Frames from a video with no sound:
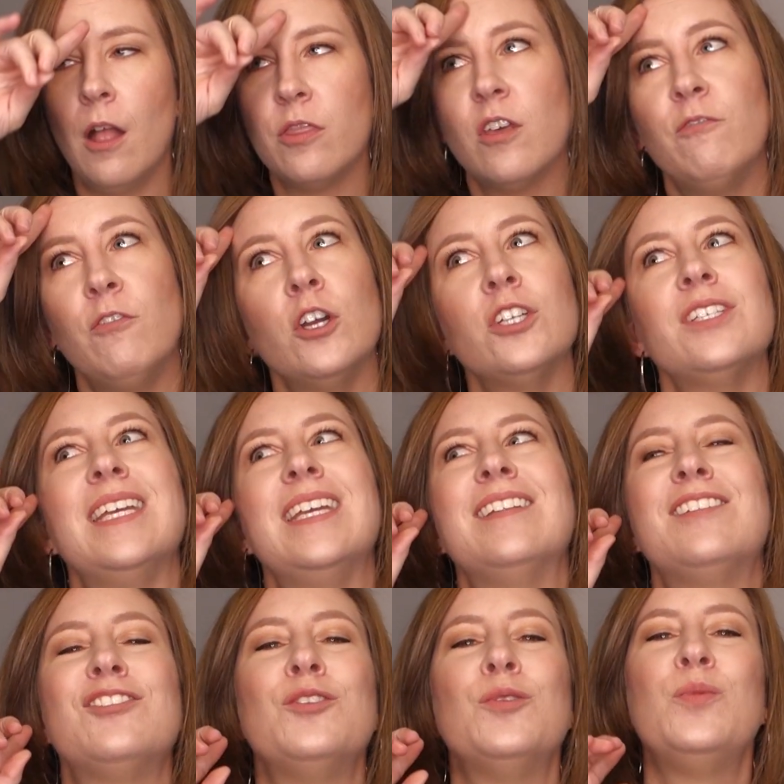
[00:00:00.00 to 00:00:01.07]
The first
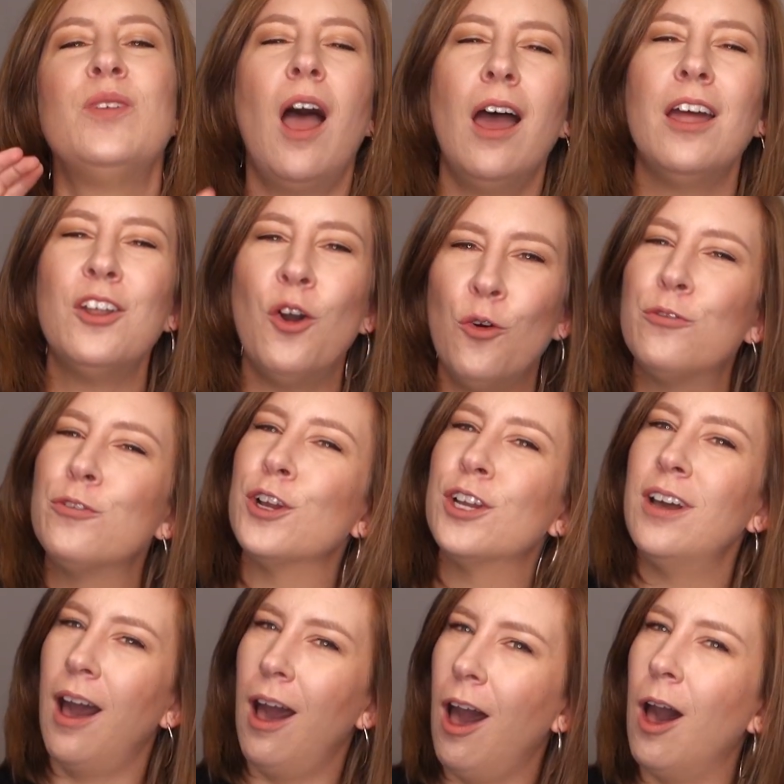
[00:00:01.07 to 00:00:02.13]
is to not
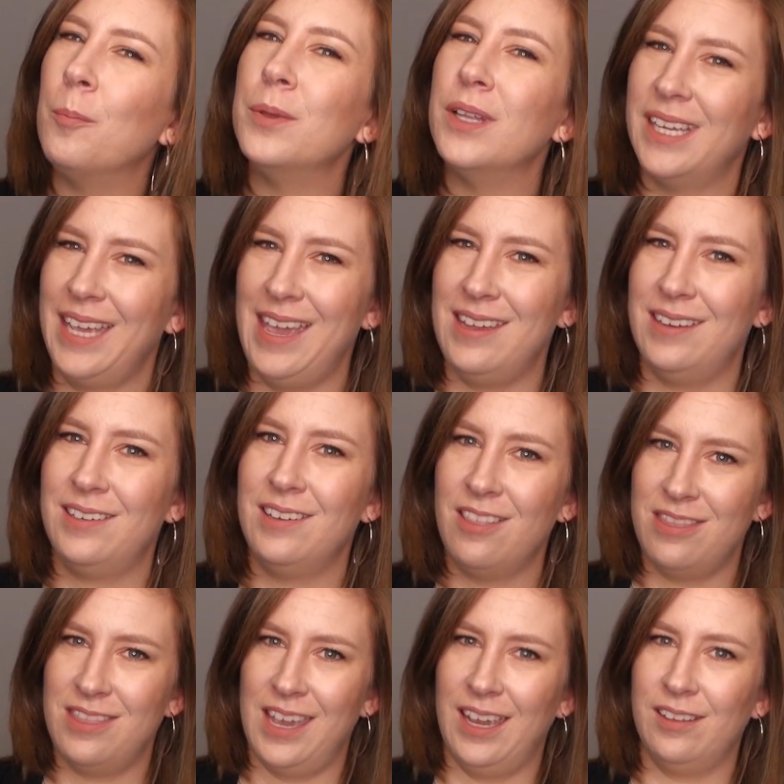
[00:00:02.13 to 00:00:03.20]
overcomplicate
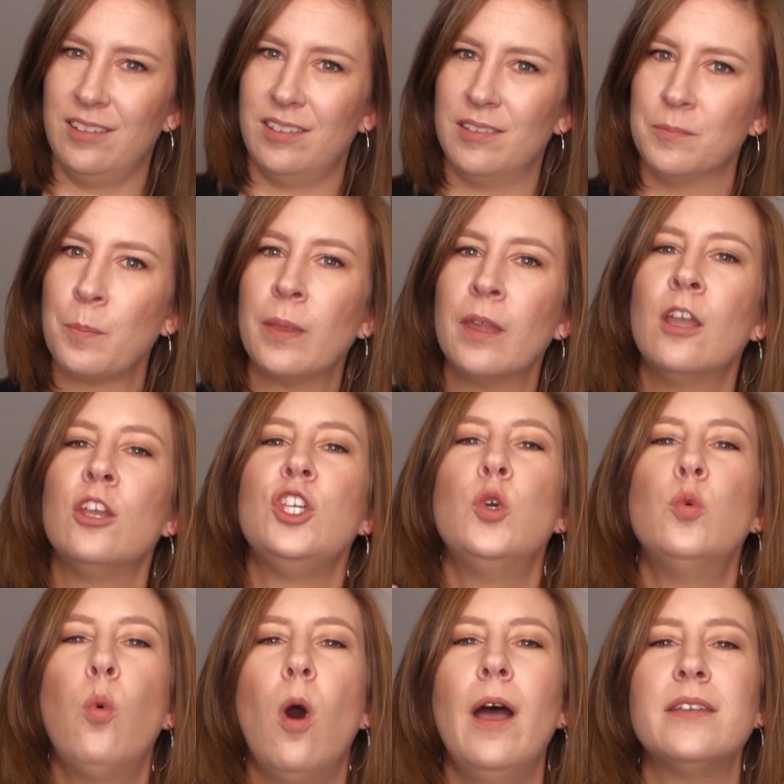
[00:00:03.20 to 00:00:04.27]
things.
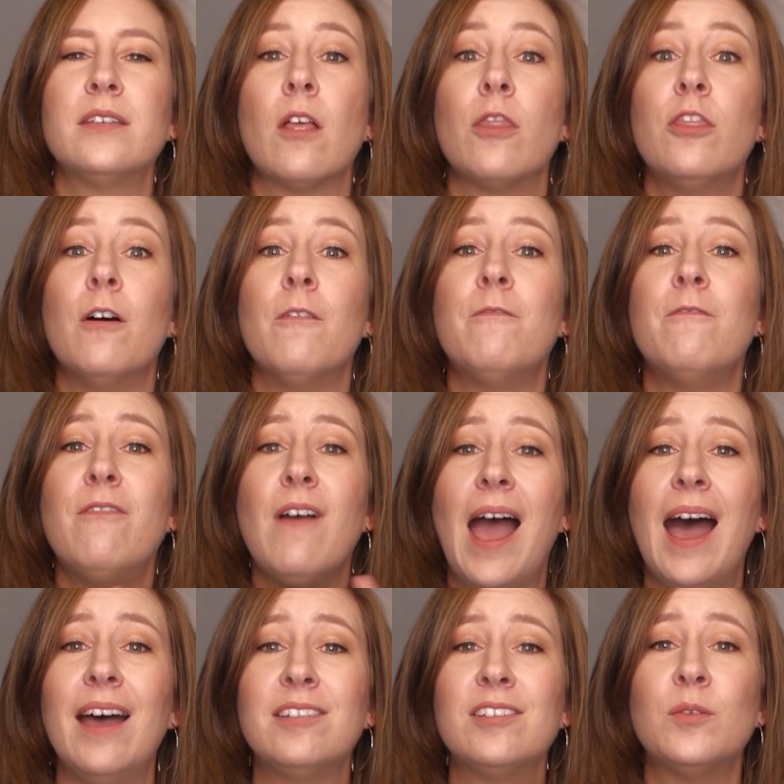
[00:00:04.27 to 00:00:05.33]
You want the
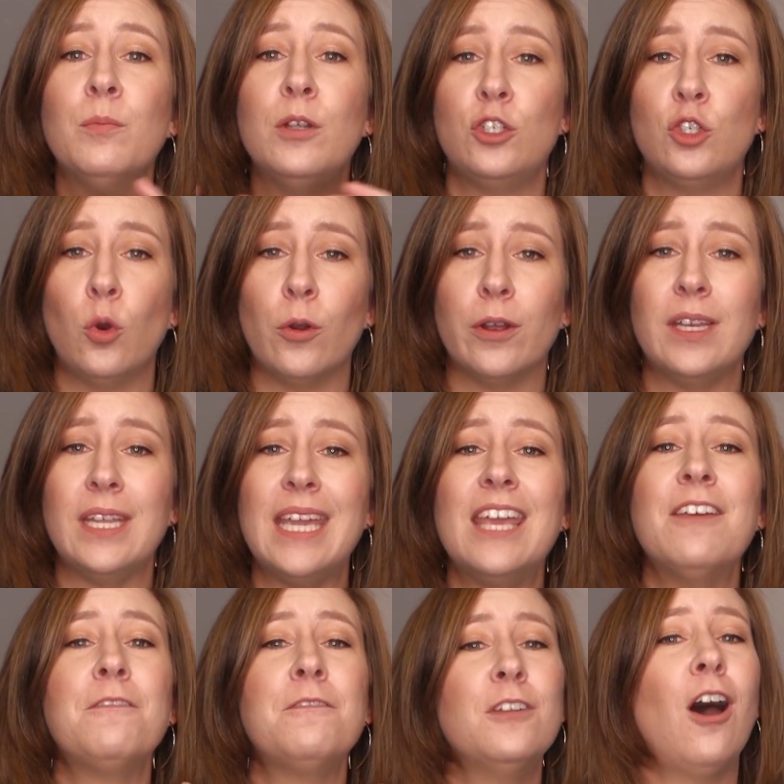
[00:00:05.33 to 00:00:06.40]
vast majority,
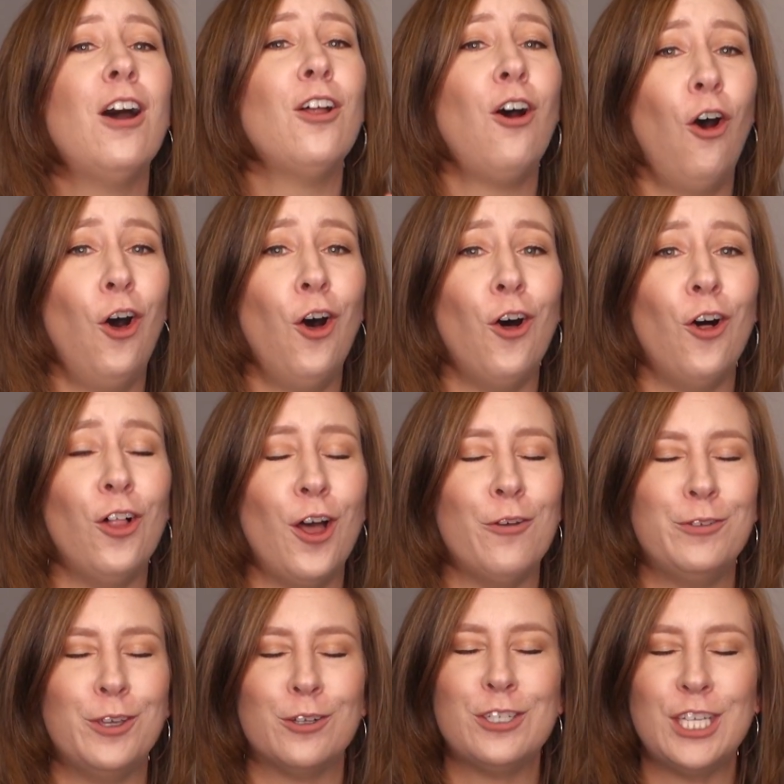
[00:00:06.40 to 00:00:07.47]
if not all,
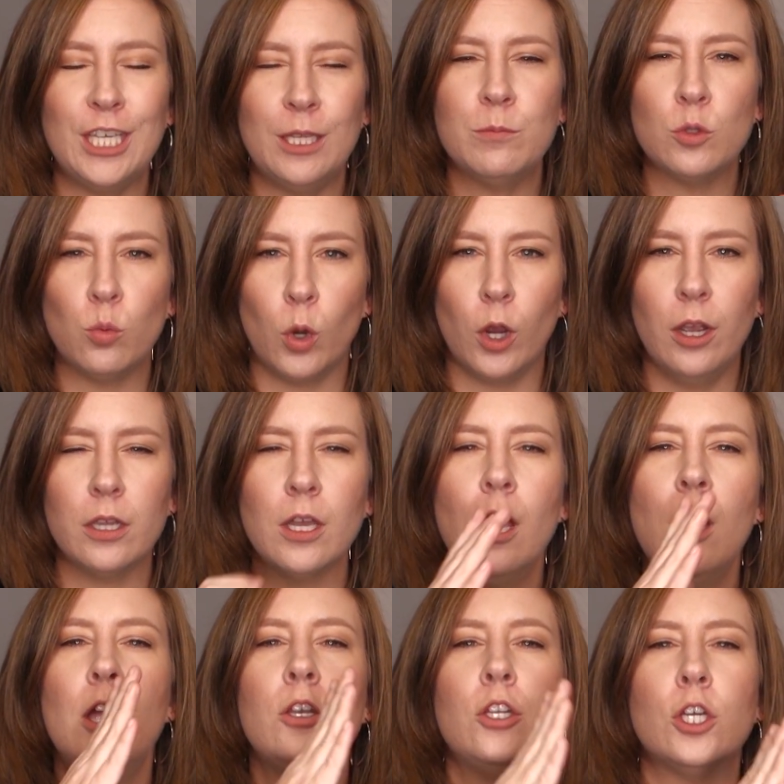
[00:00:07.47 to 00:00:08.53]
of your team's work
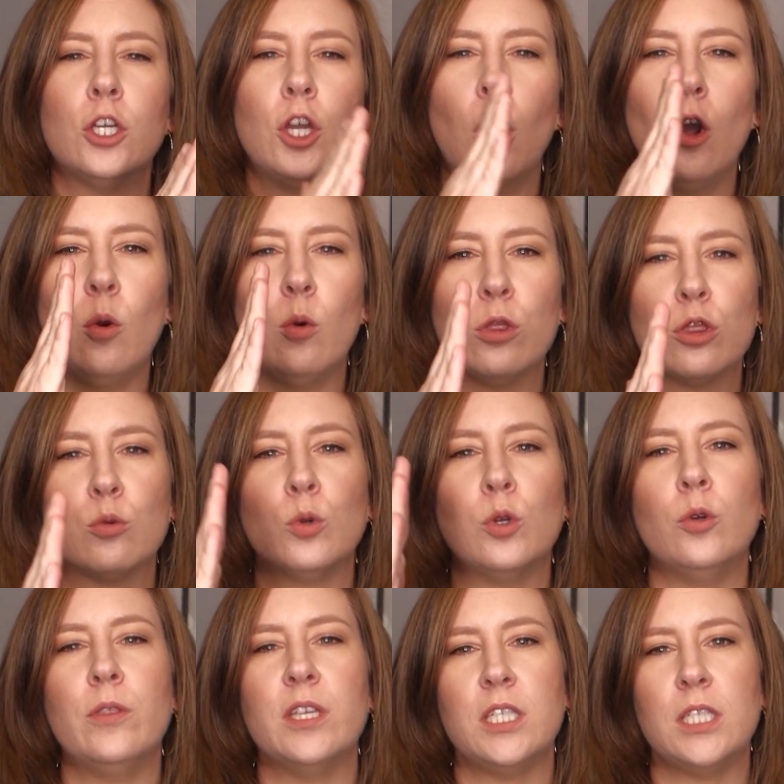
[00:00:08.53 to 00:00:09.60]
to go
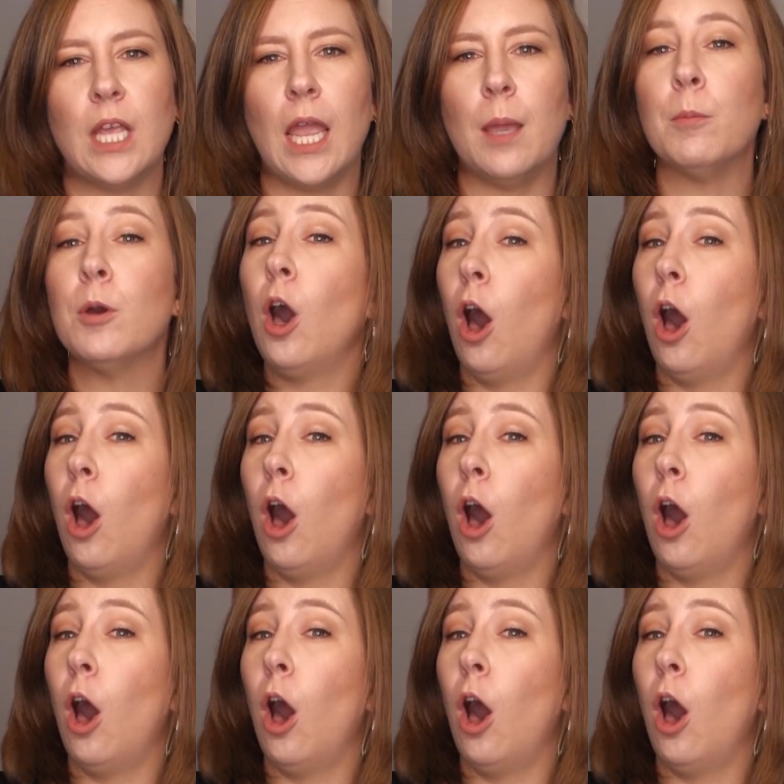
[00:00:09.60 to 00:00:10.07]
through the same